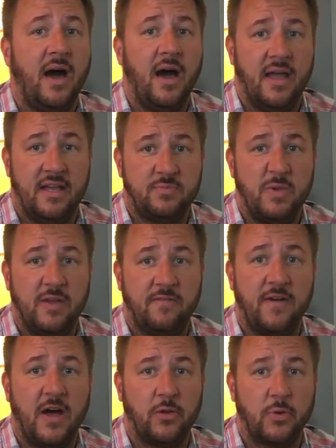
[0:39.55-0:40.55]
as being a
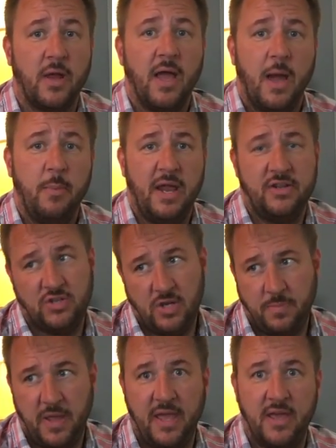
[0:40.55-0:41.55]
follower. I'm going to ask you
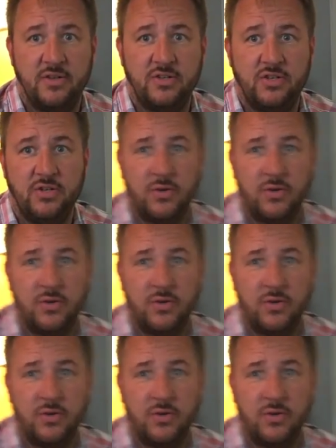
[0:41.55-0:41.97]
to pan to